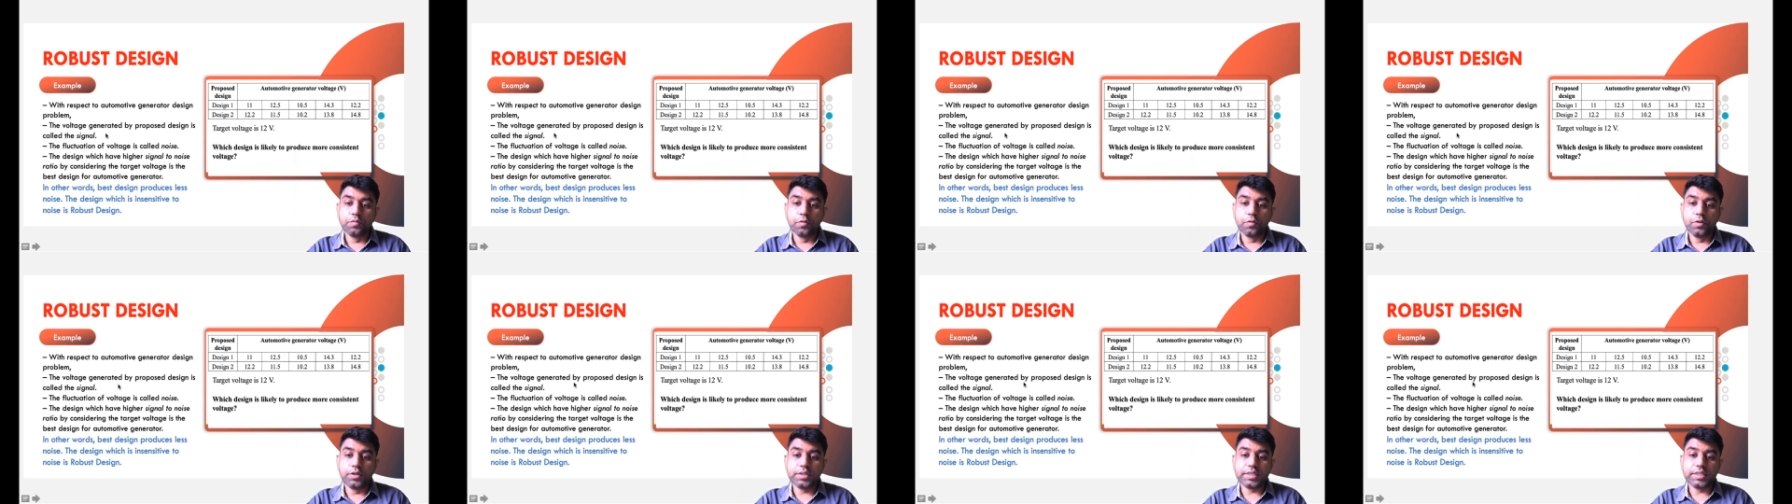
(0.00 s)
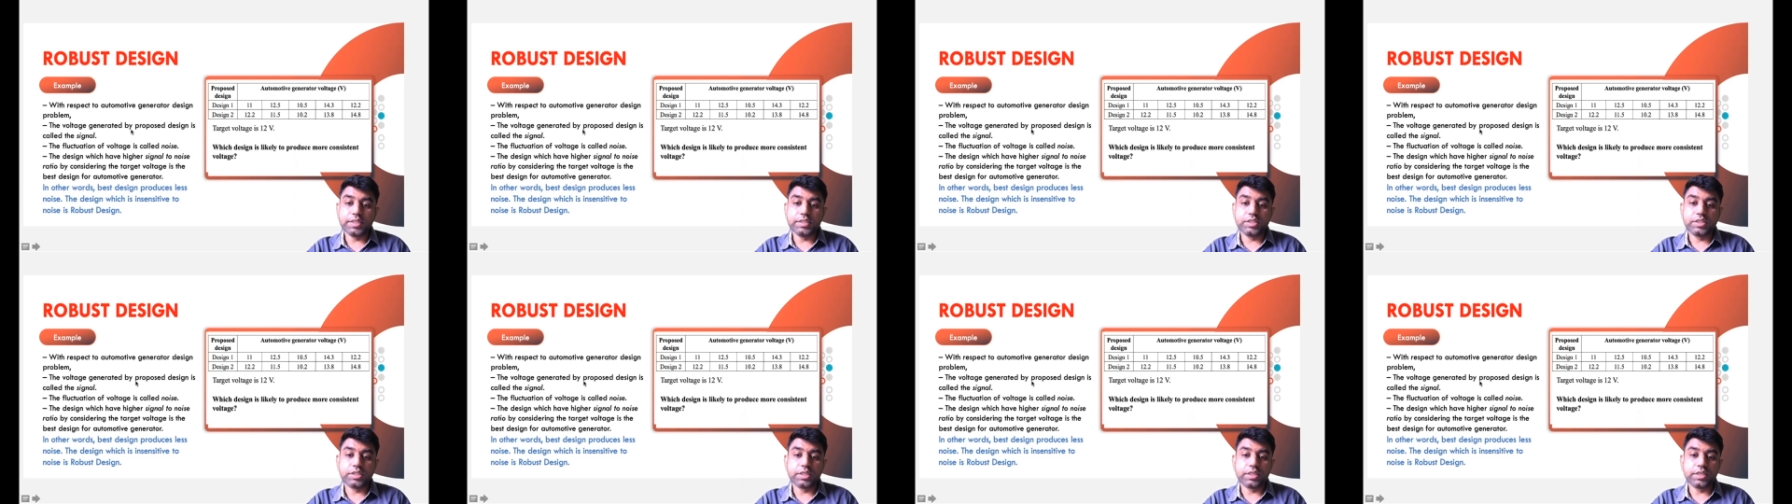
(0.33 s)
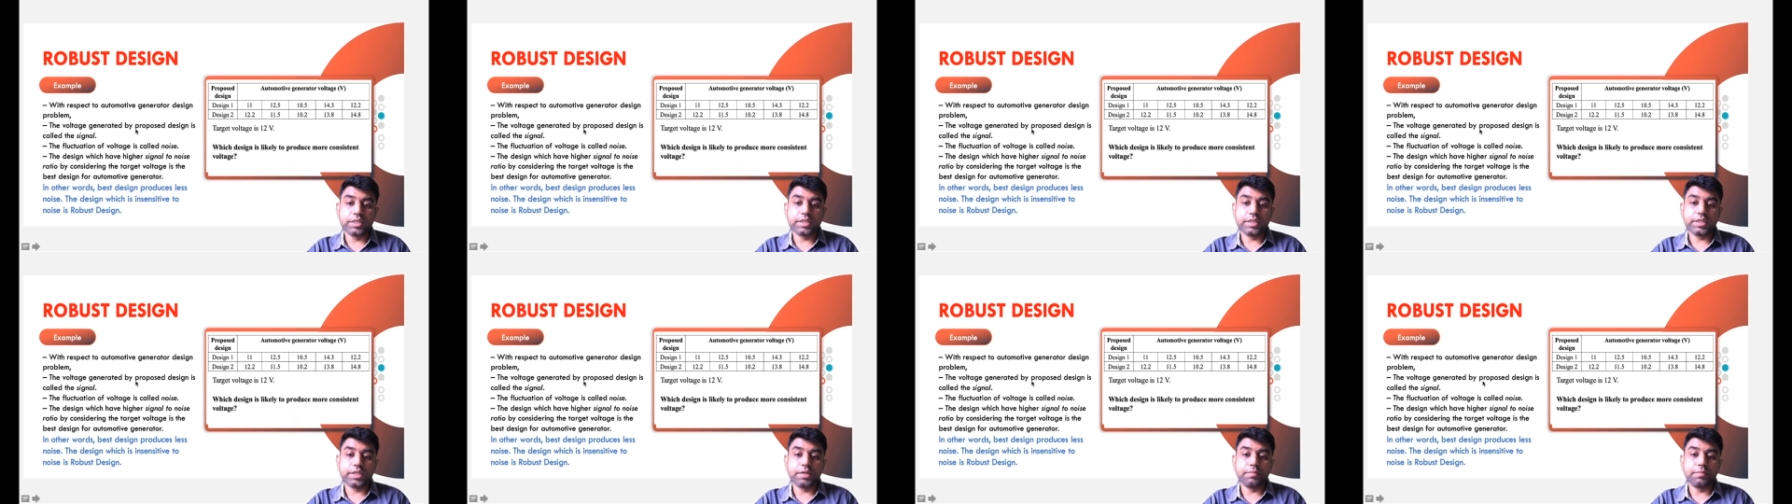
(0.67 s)
voltage
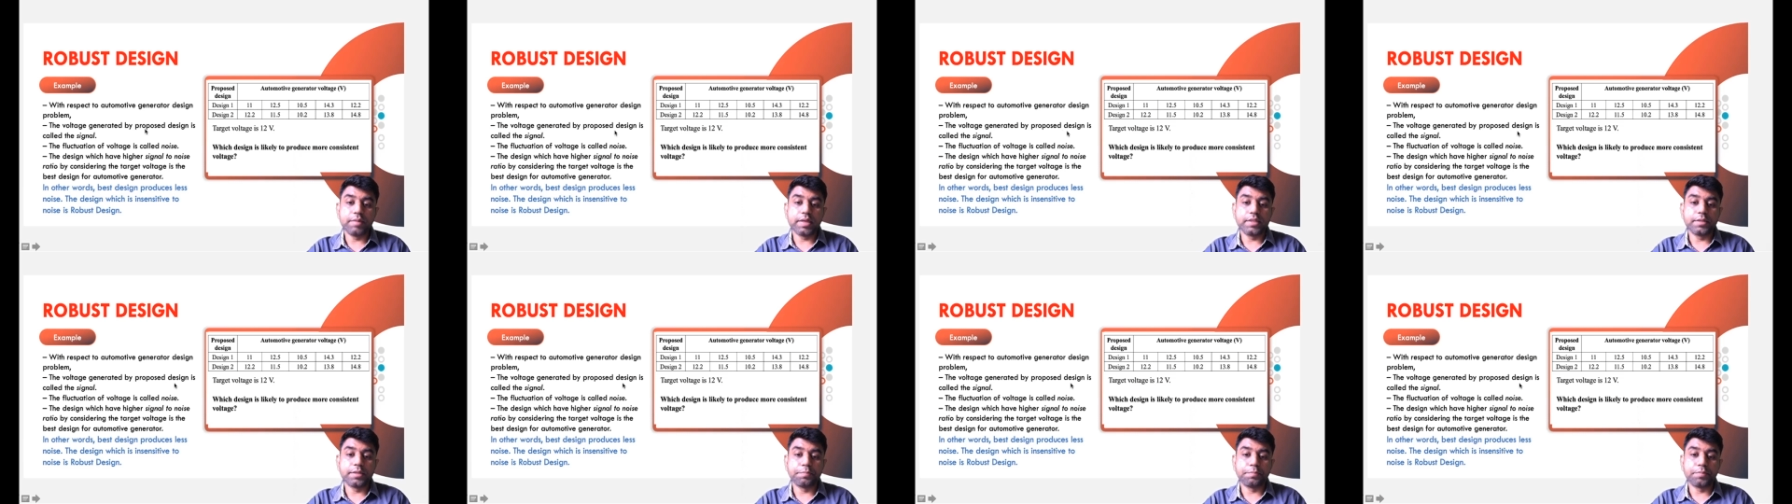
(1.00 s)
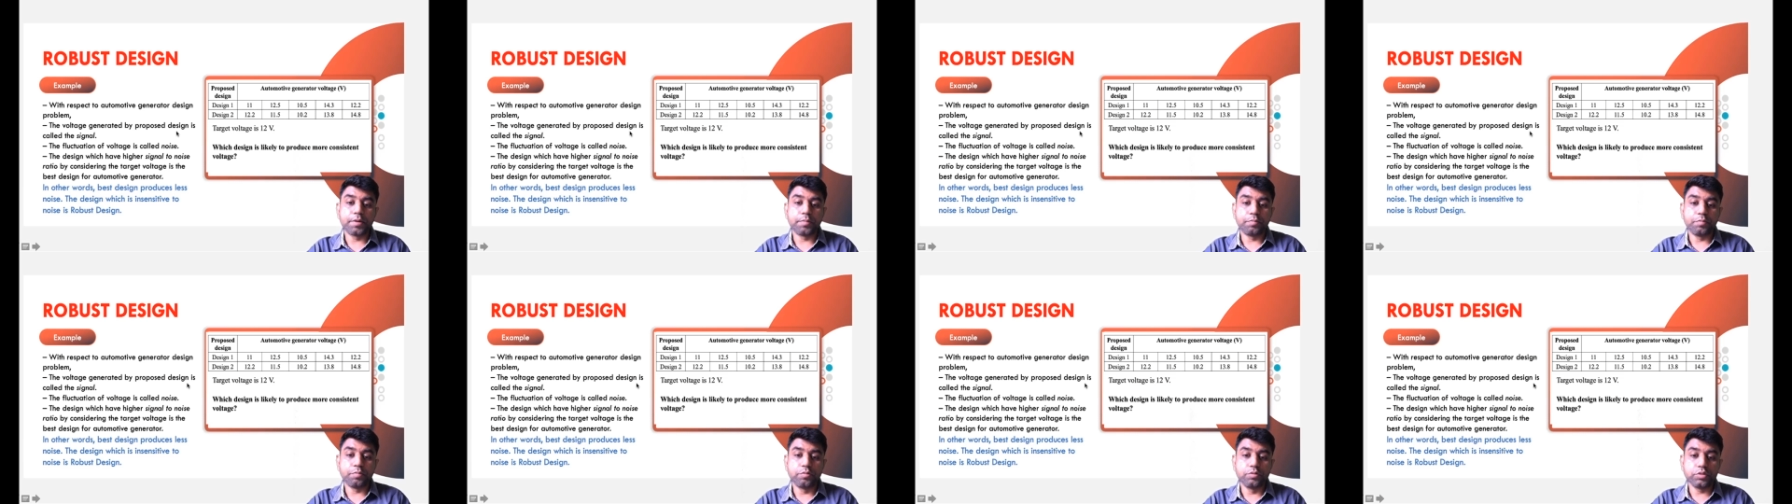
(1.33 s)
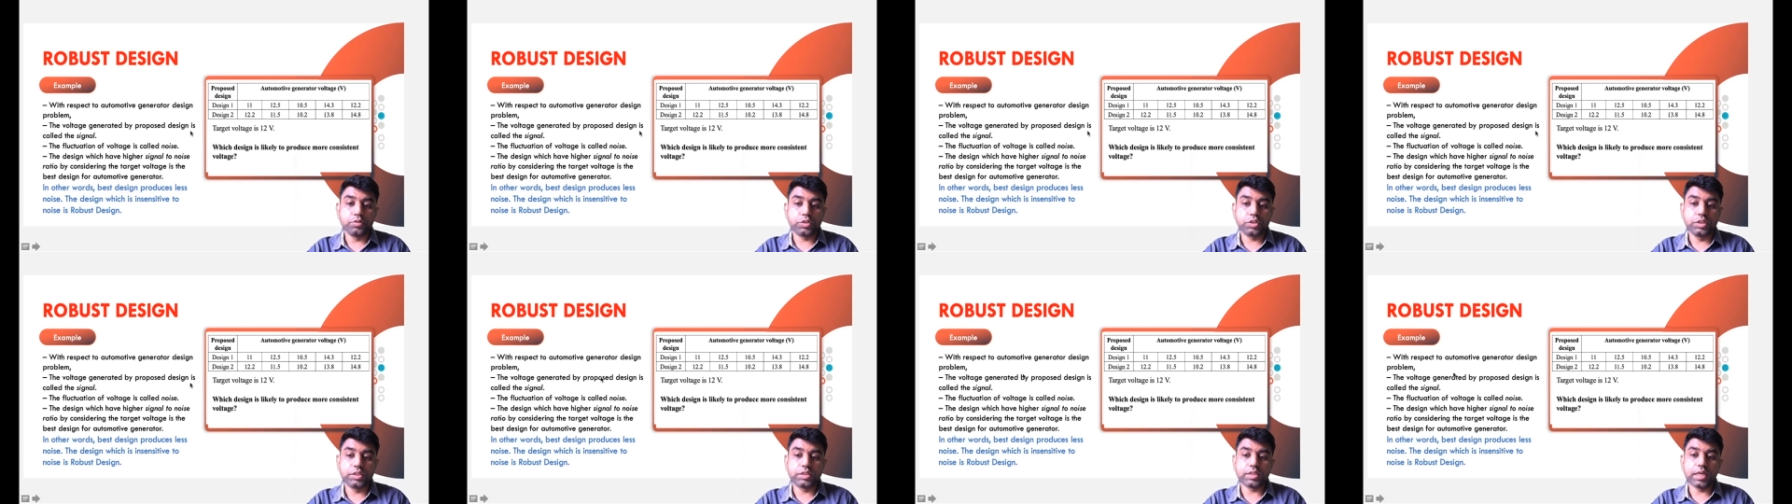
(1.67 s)
generated by the
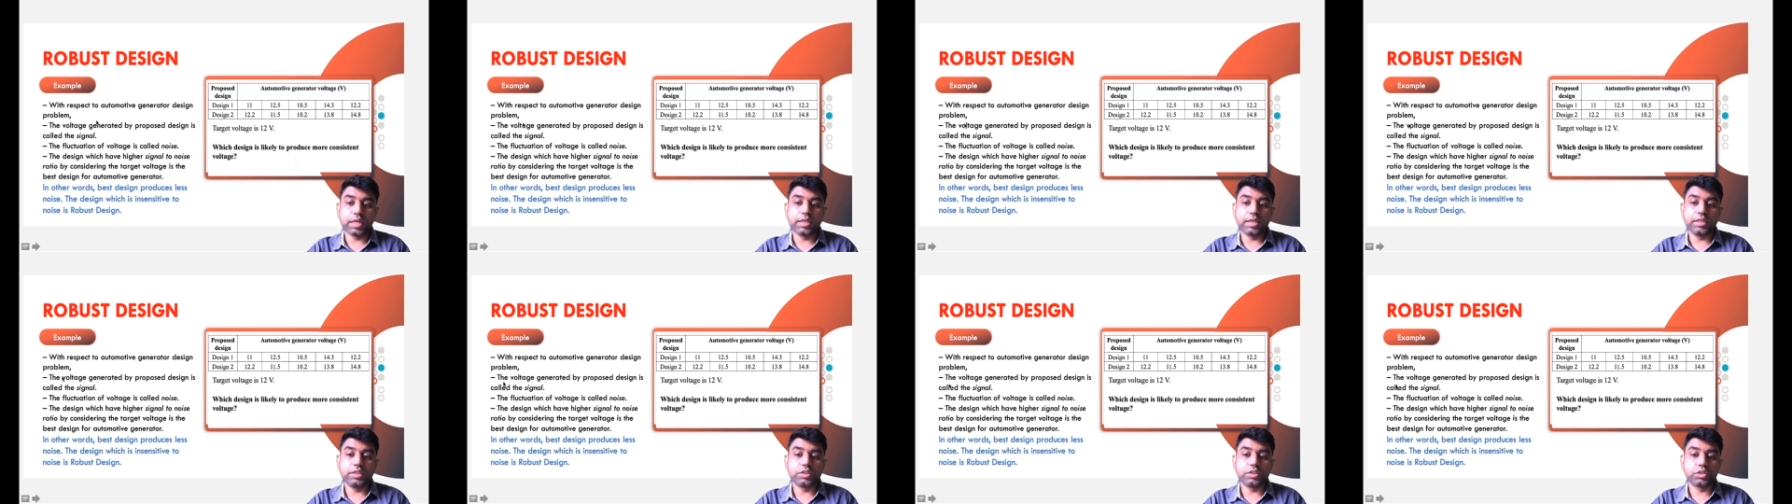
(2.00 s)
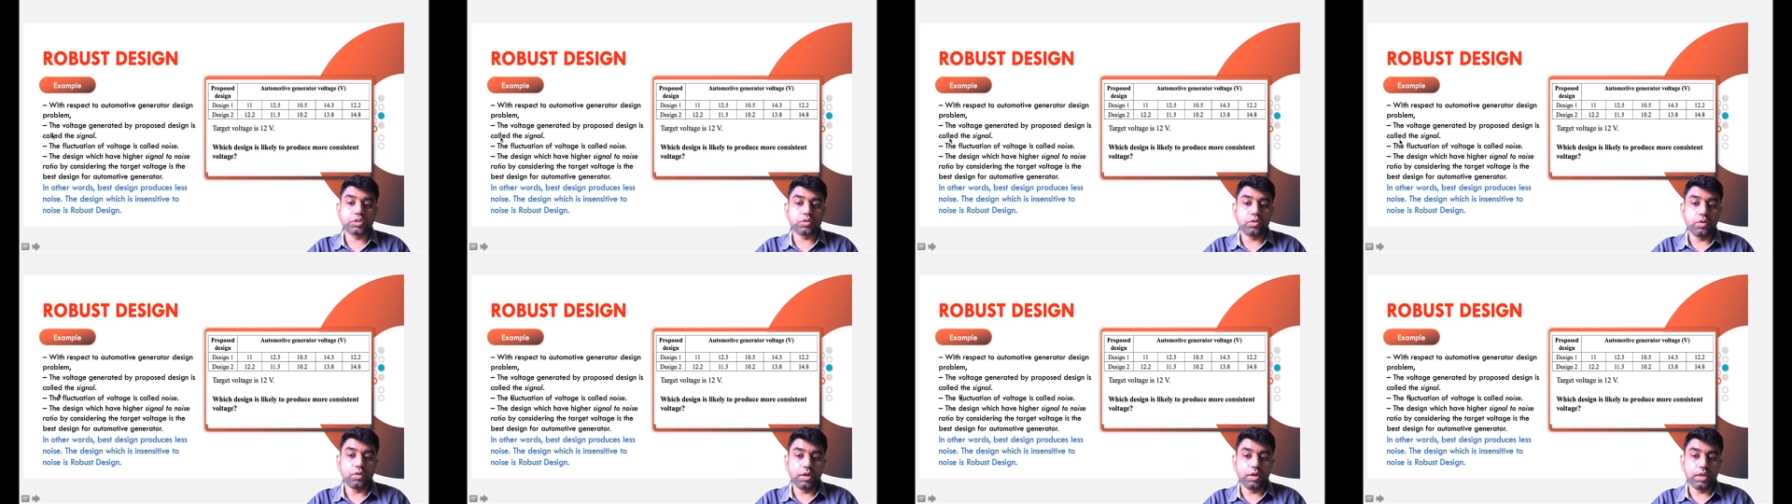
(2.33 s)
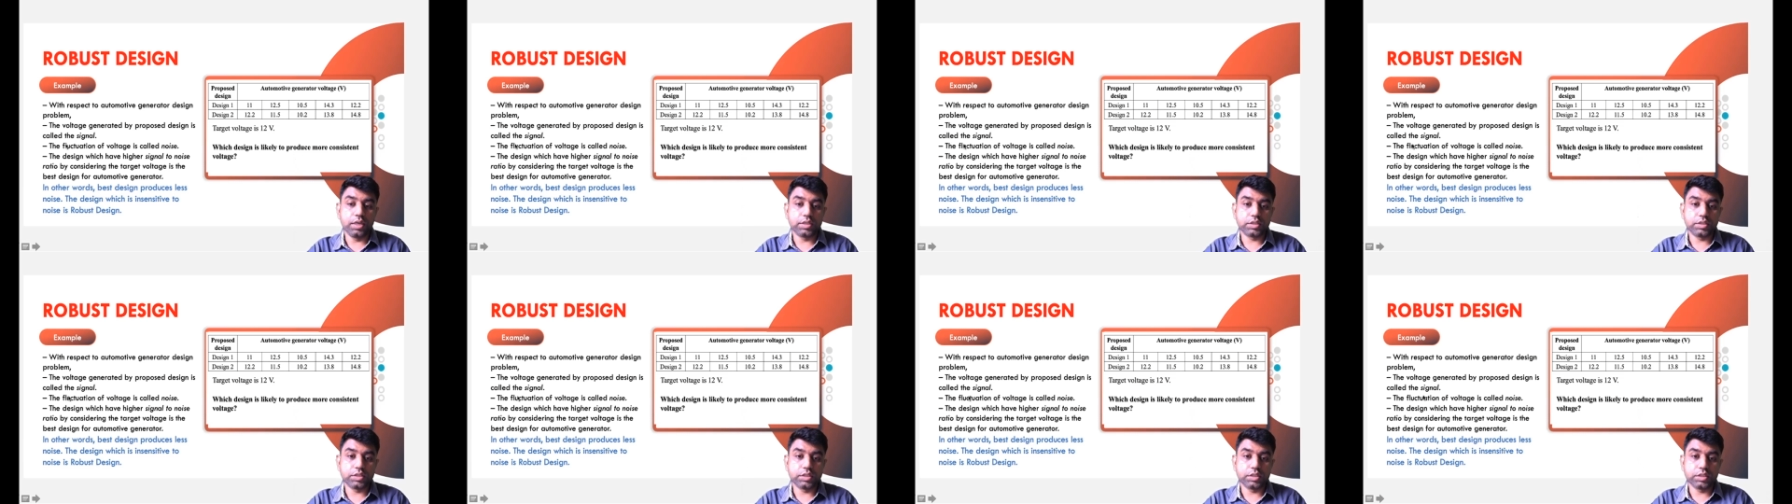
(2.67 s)
proposed design is called
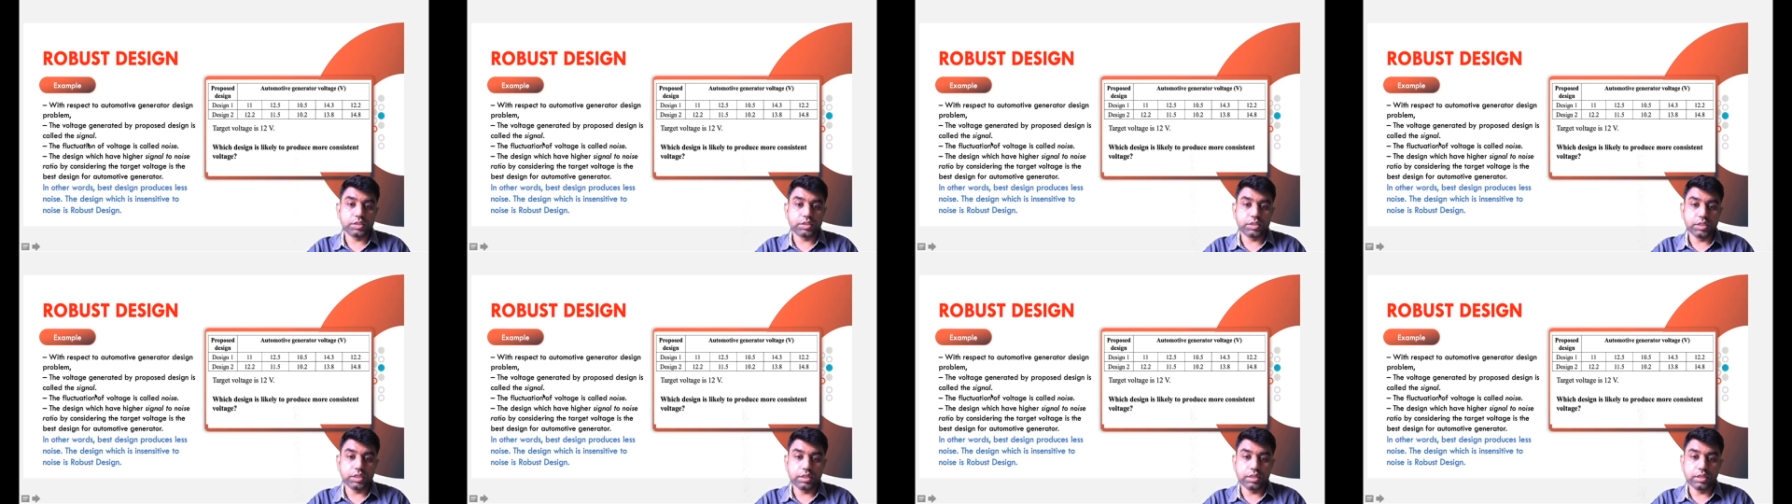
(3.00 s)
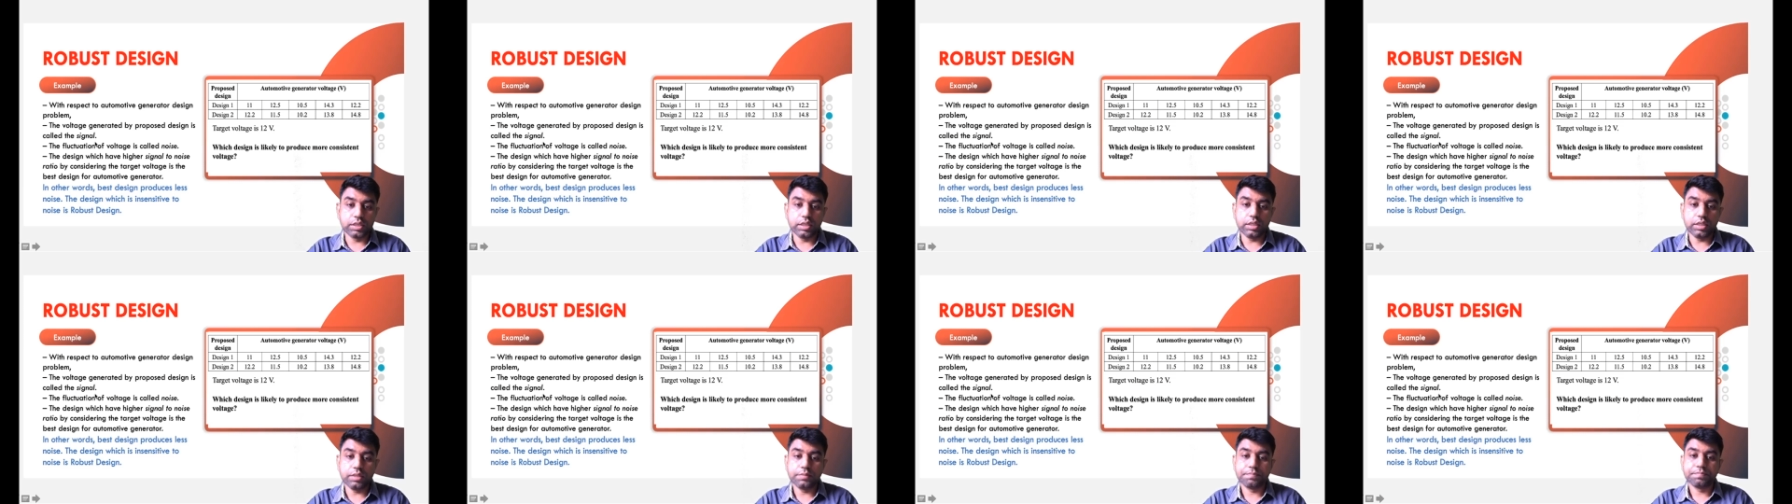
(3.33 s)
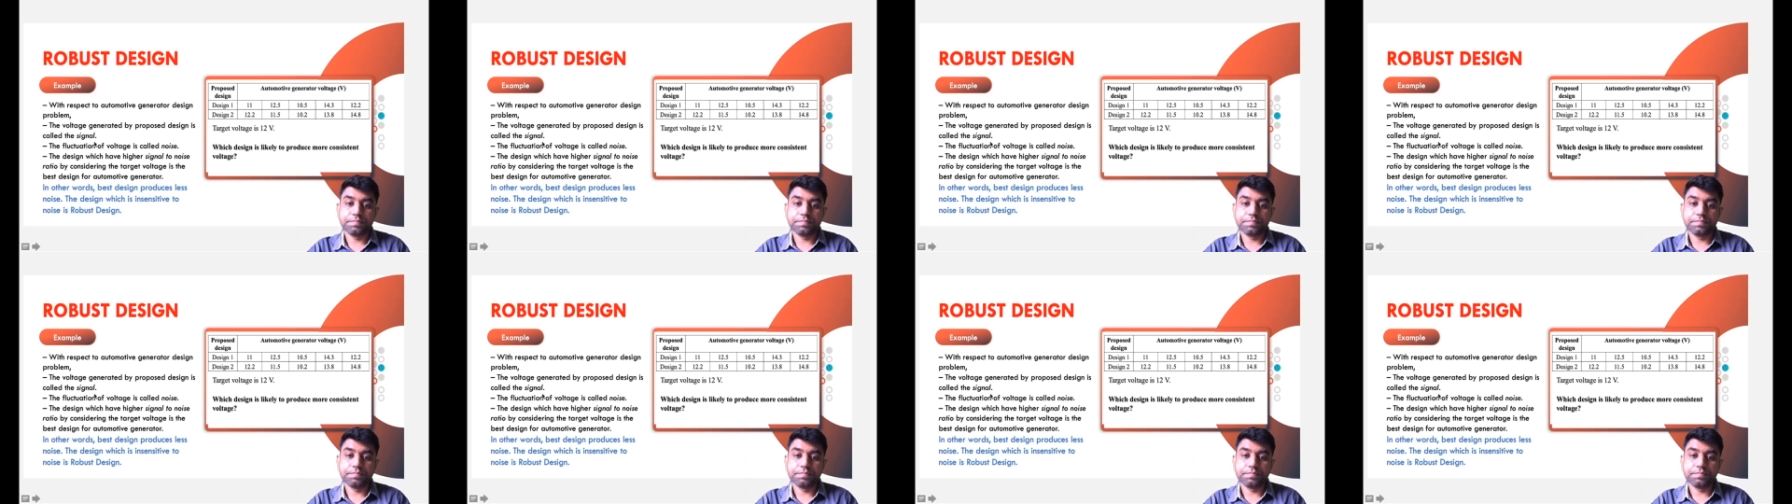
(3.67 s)
as a signal.